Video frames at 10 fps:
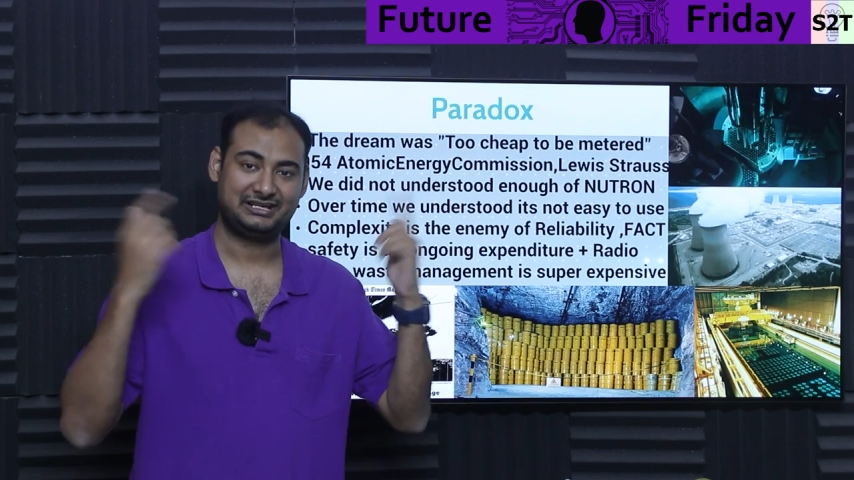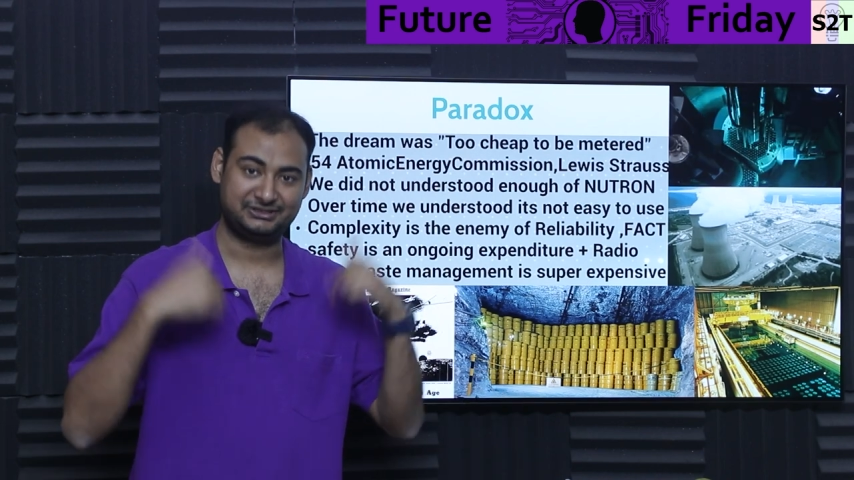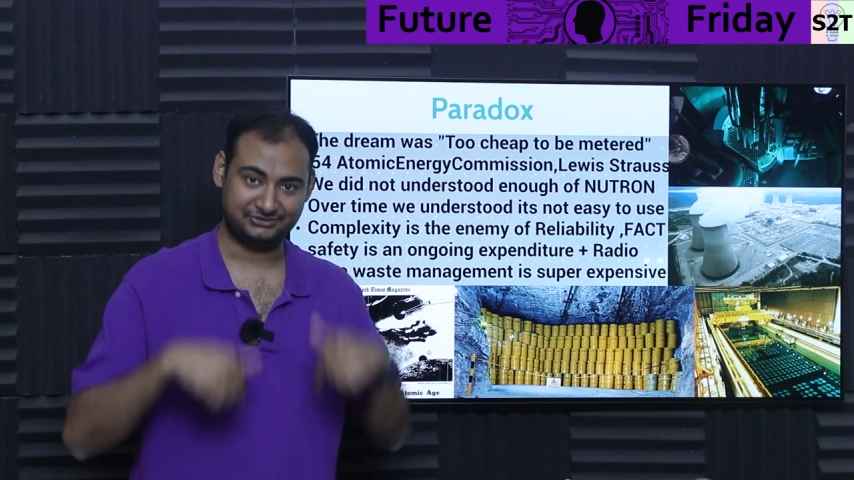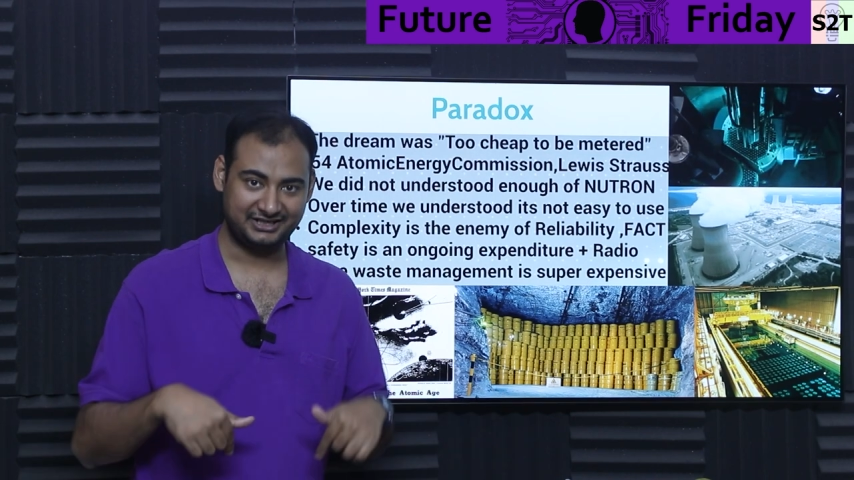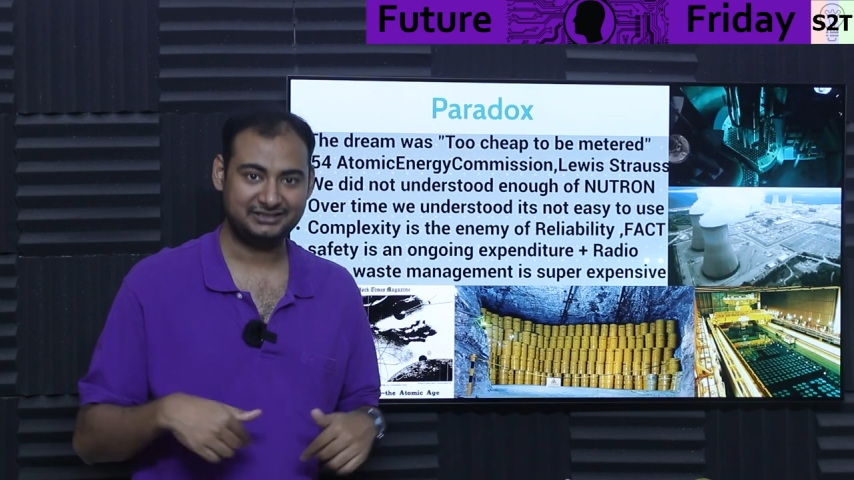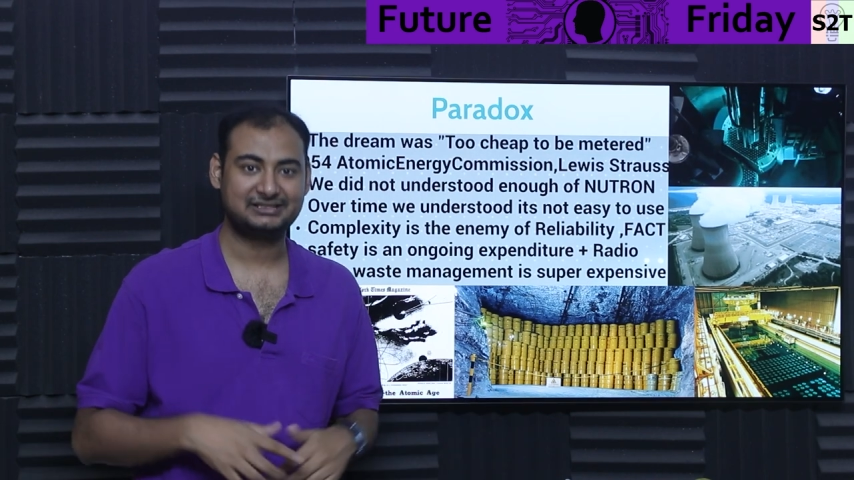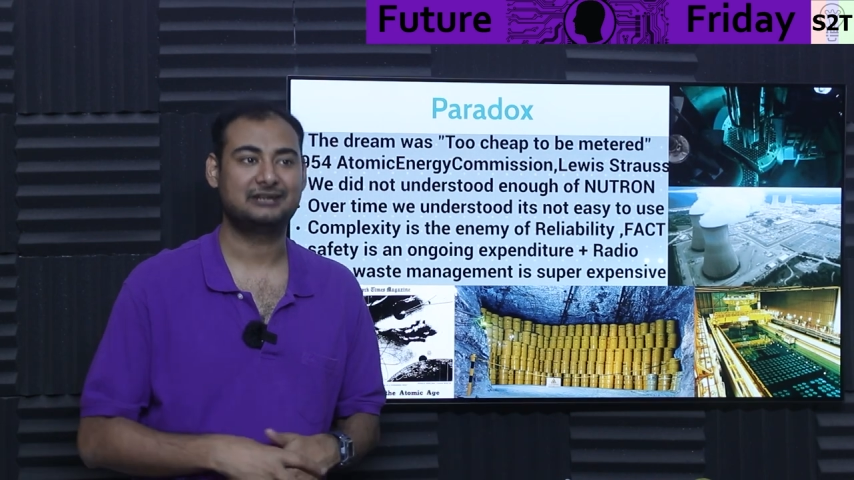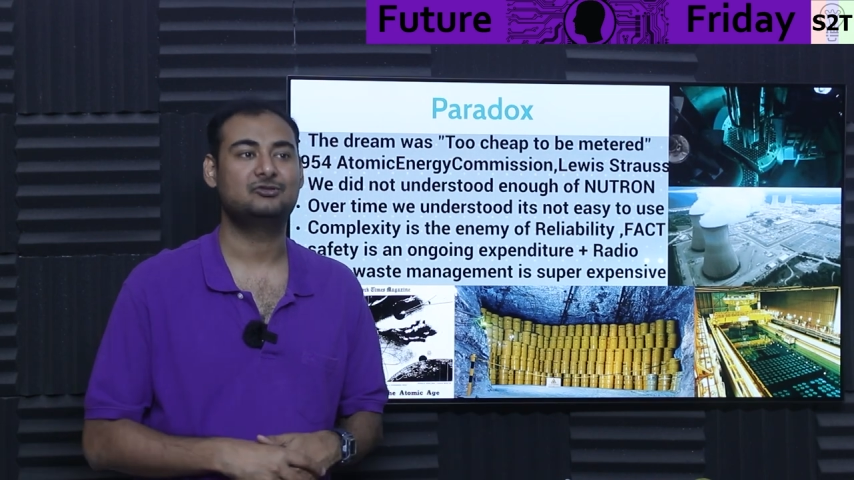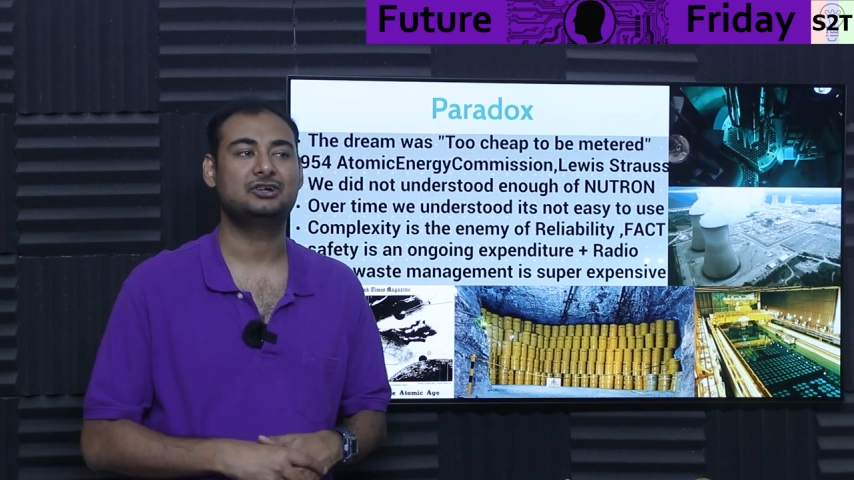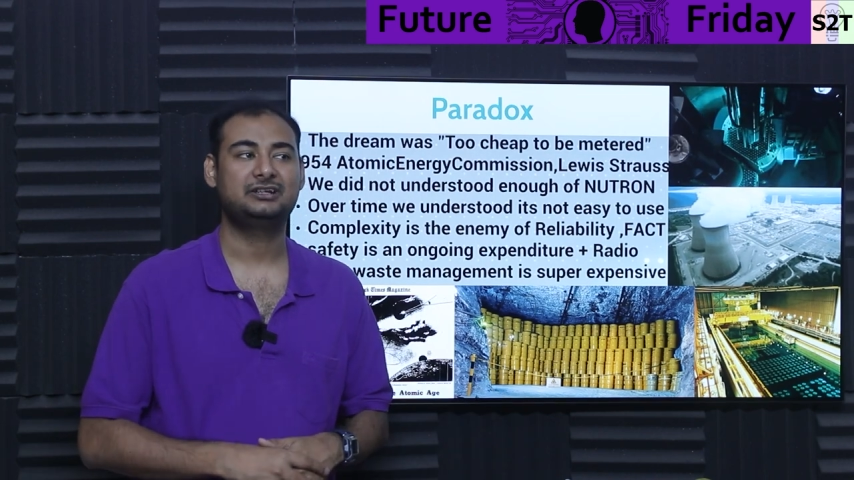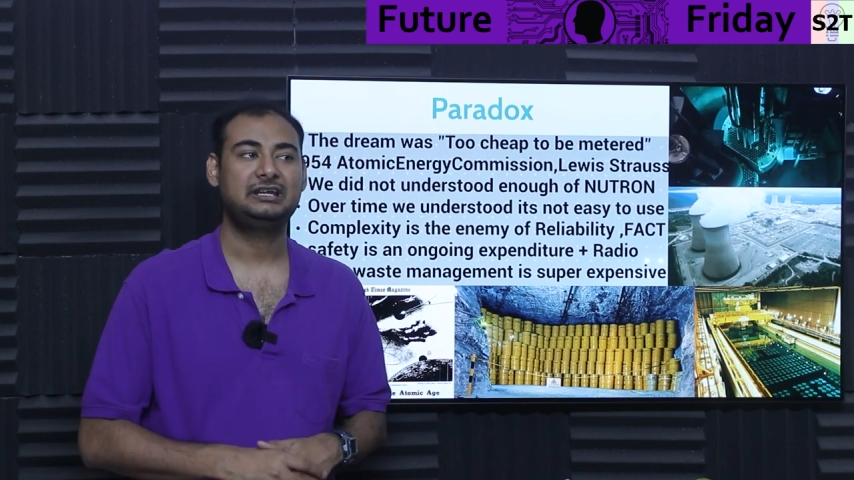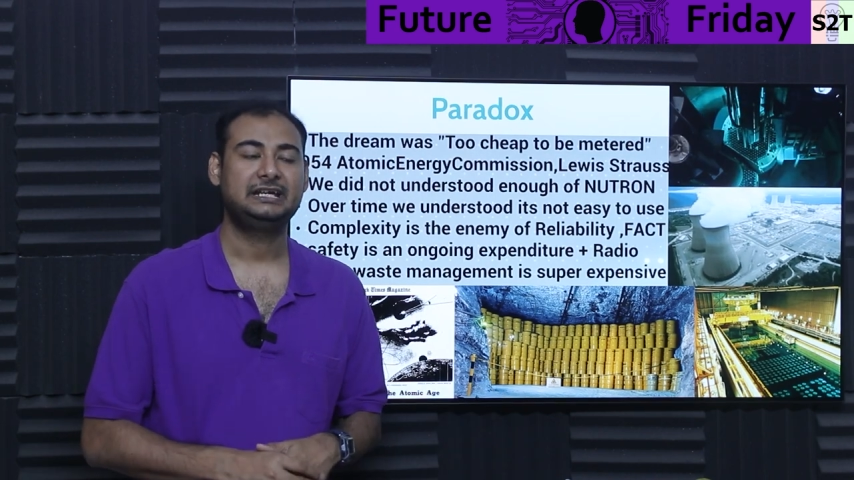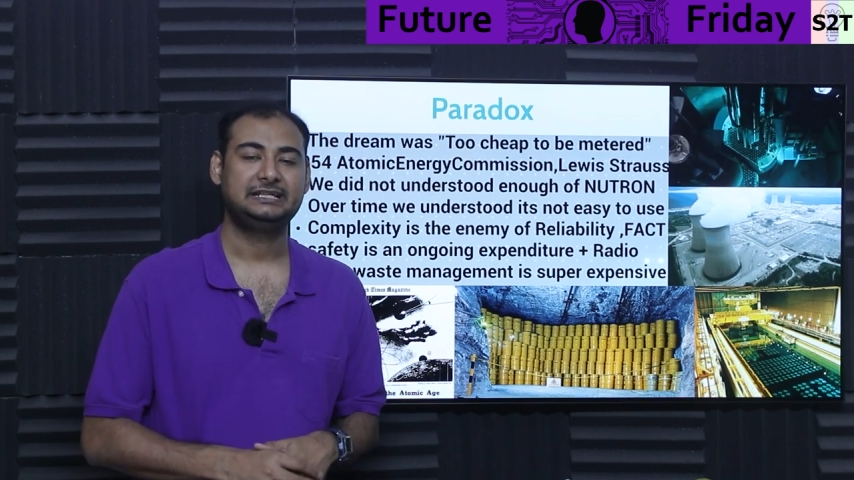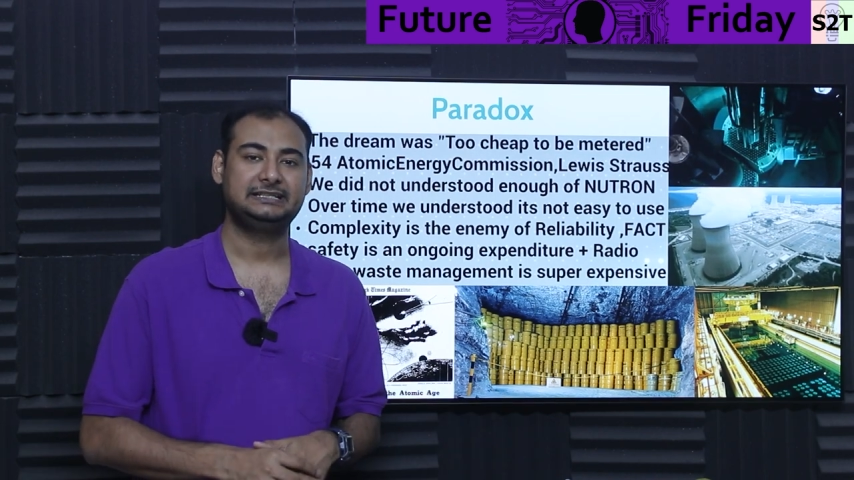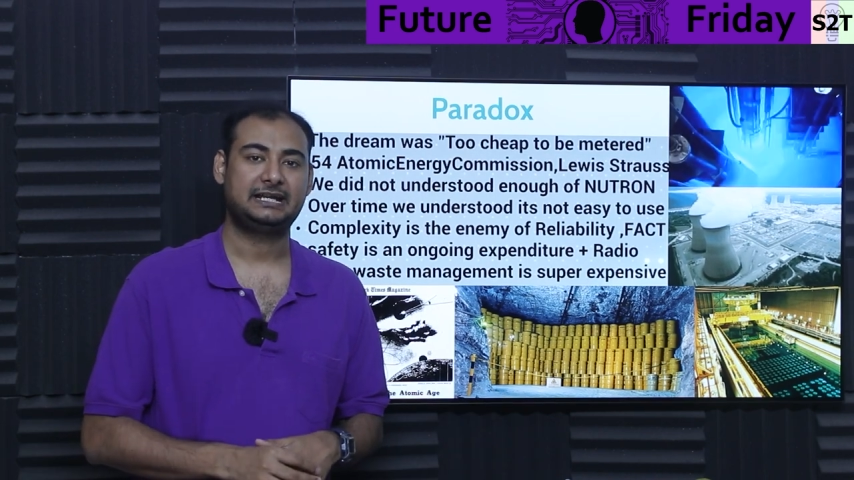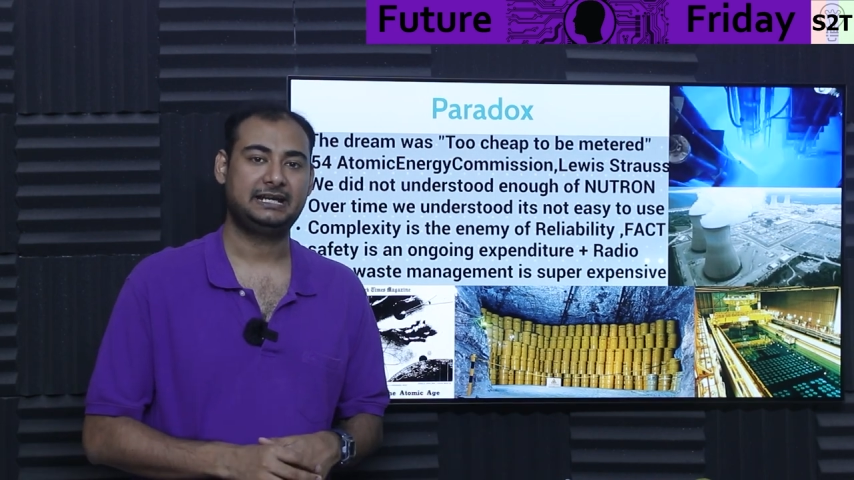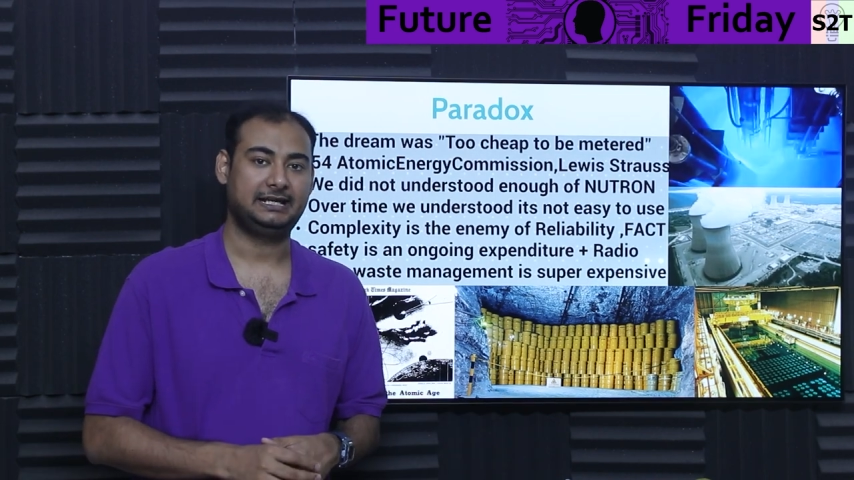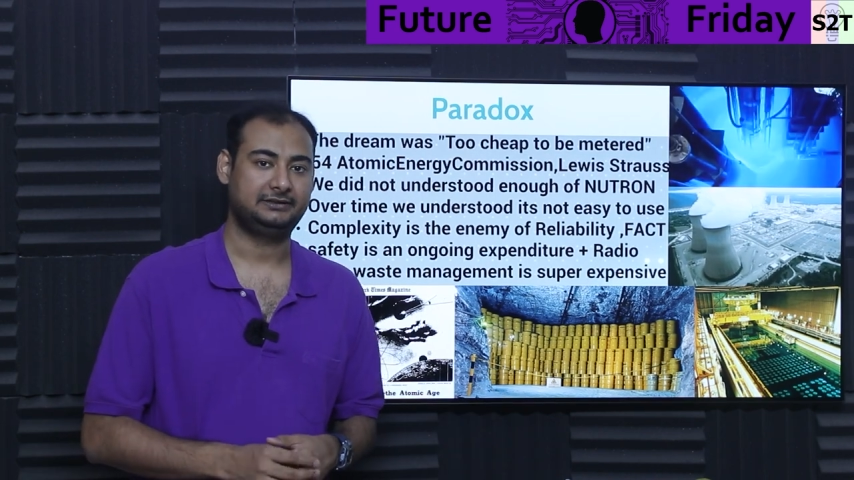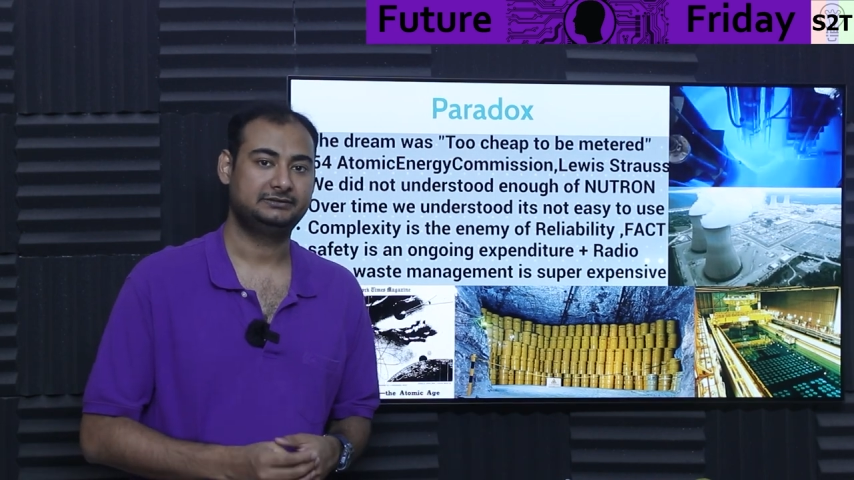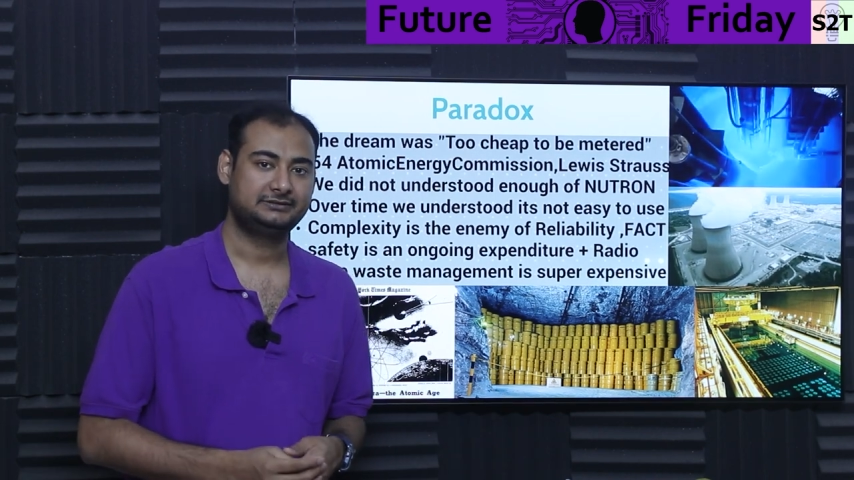and you drink that water, you're
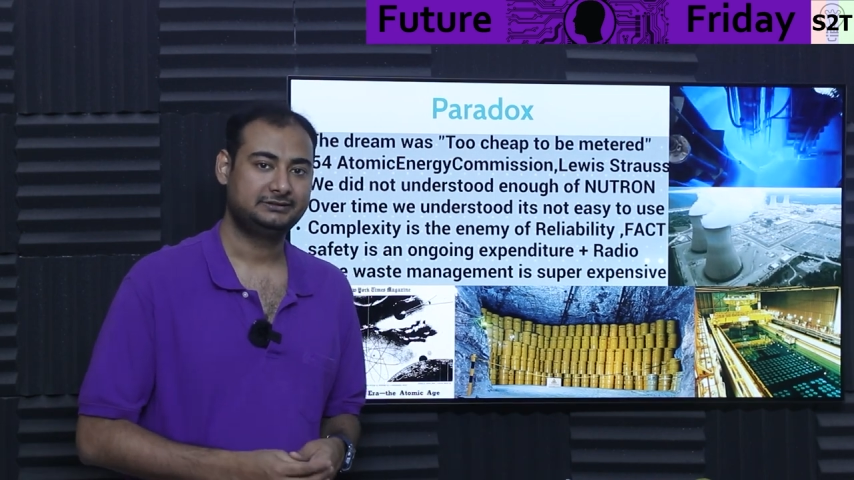dead.